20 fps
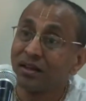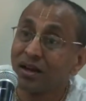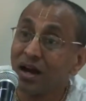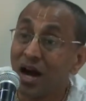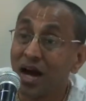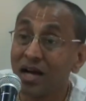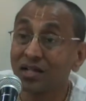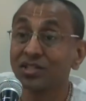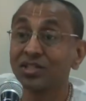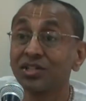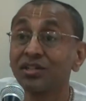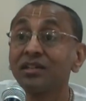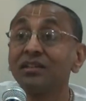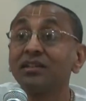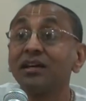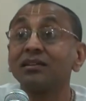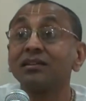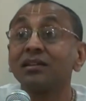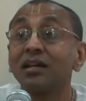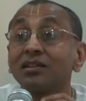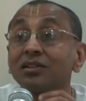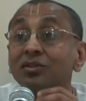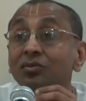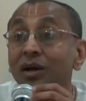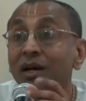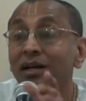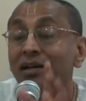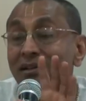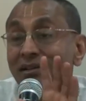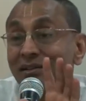Ashrita
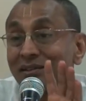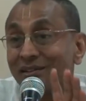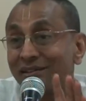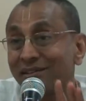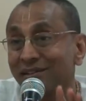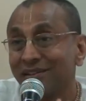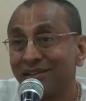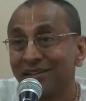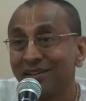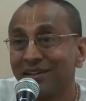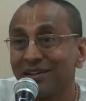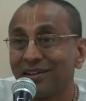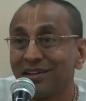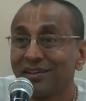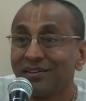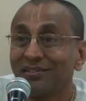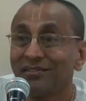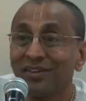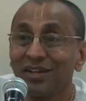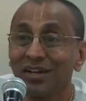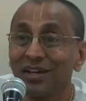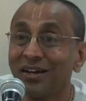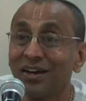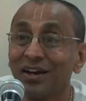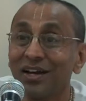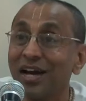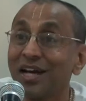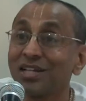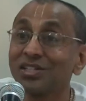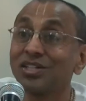Tattva. We are
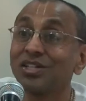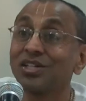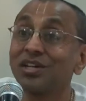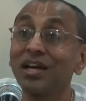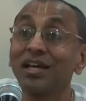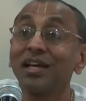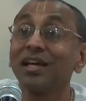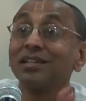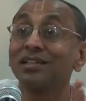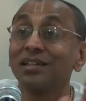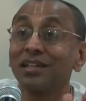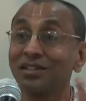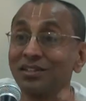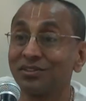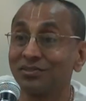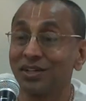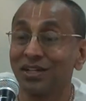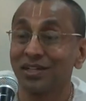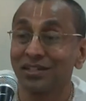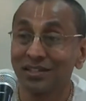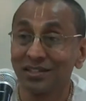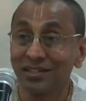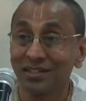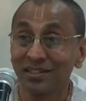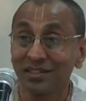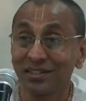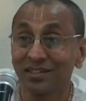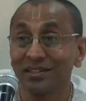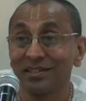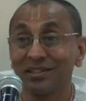not Ashraya Tattva.
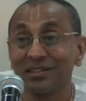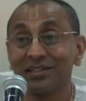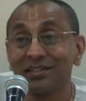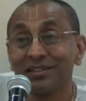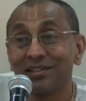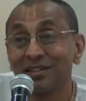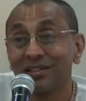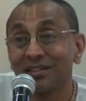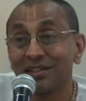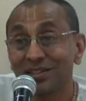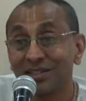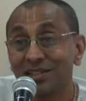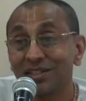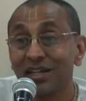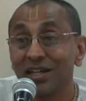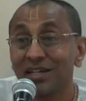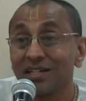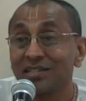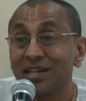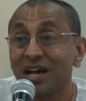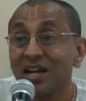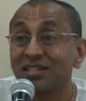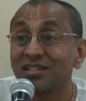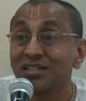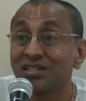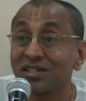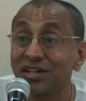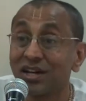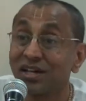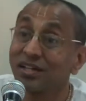Krishna is
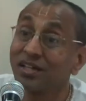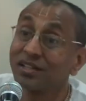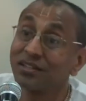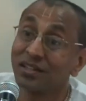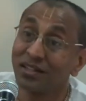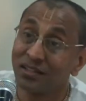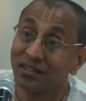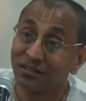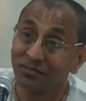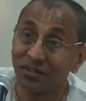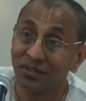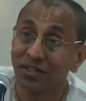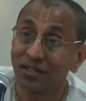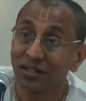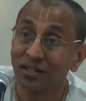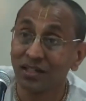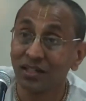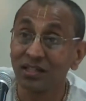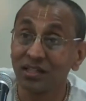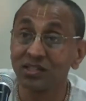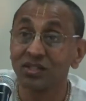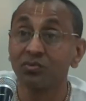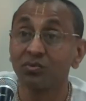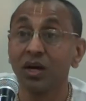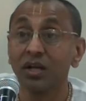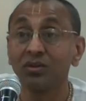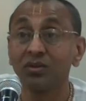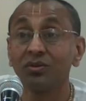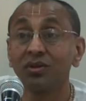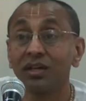Ashraya Tattva. He is the
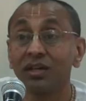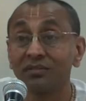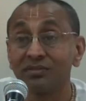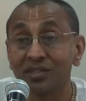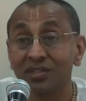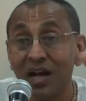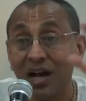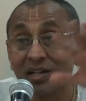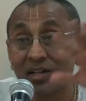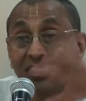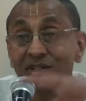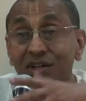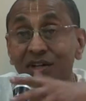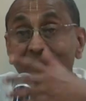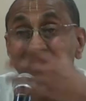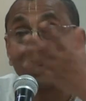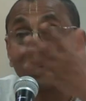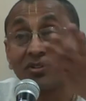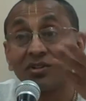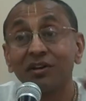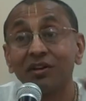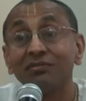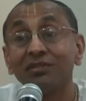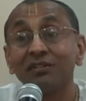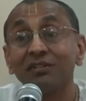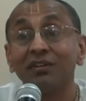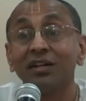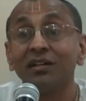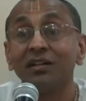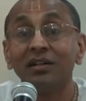one who gives Ashraya to
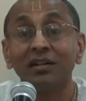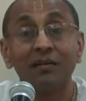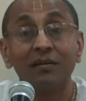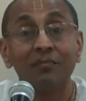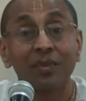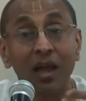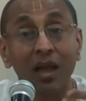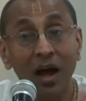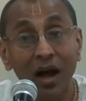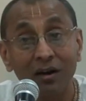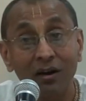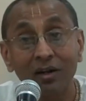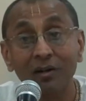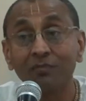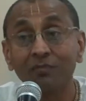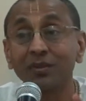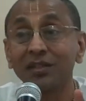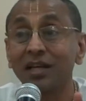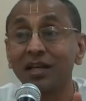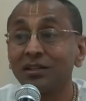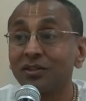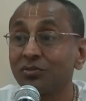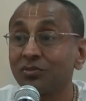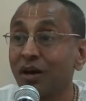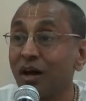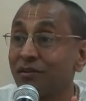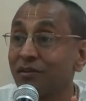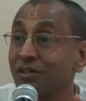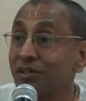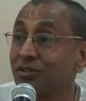everyone. Our Tattva,
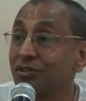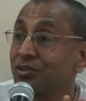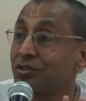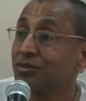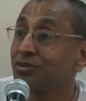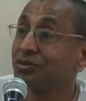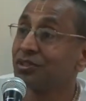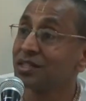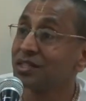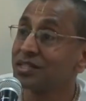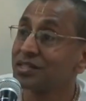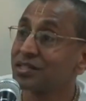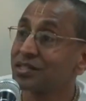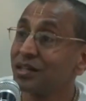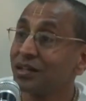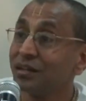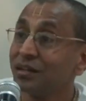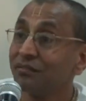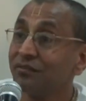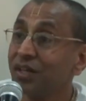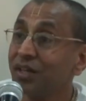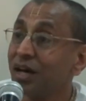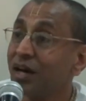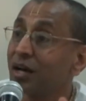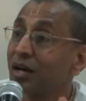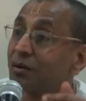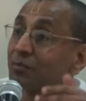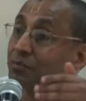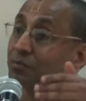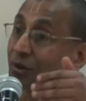our truth is we
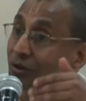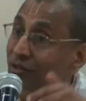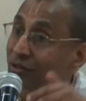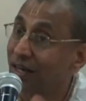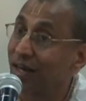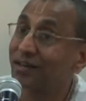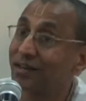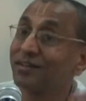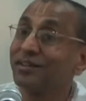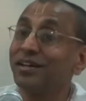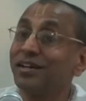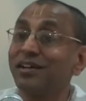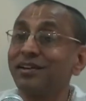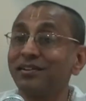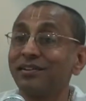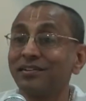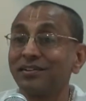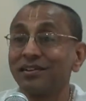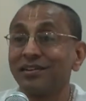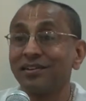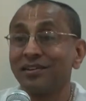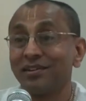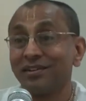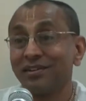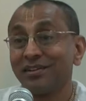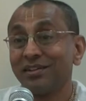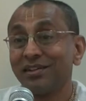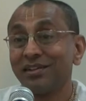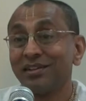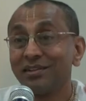are protected
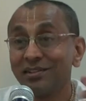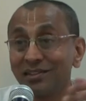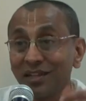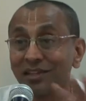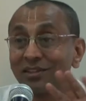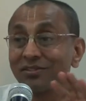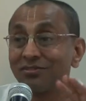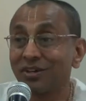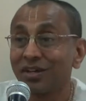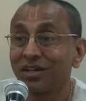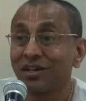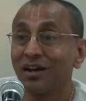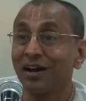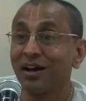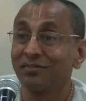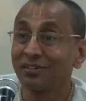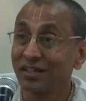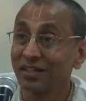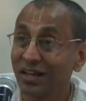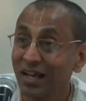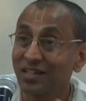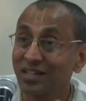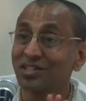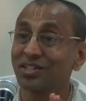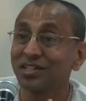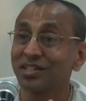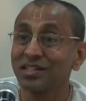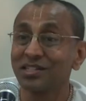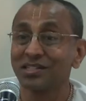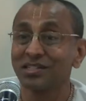Tattva. Our
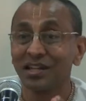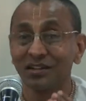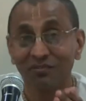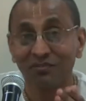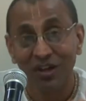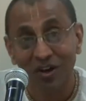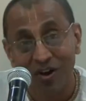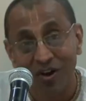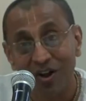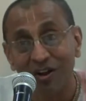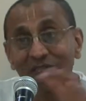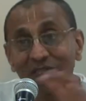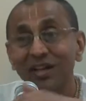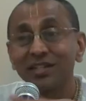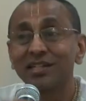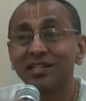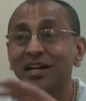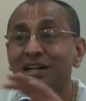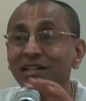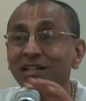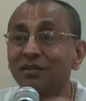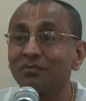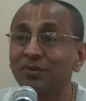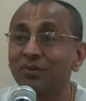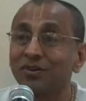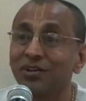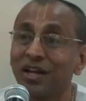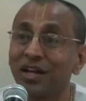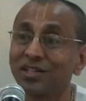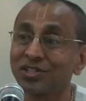nature is that we are always under the
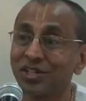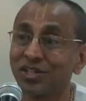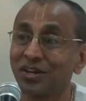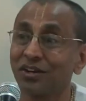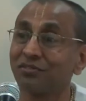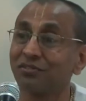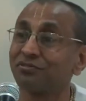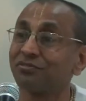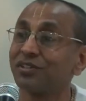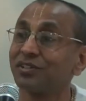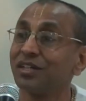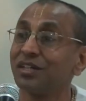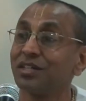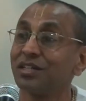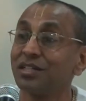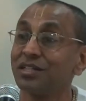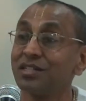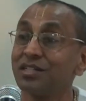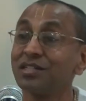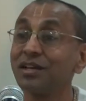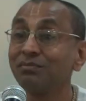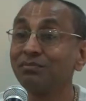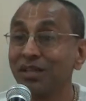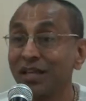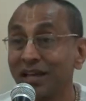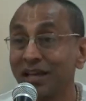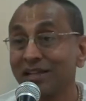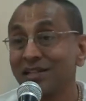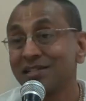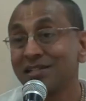protection of
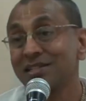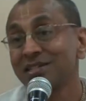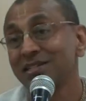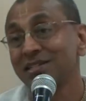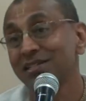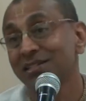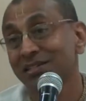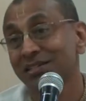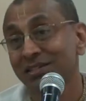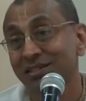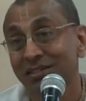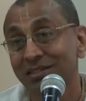something else.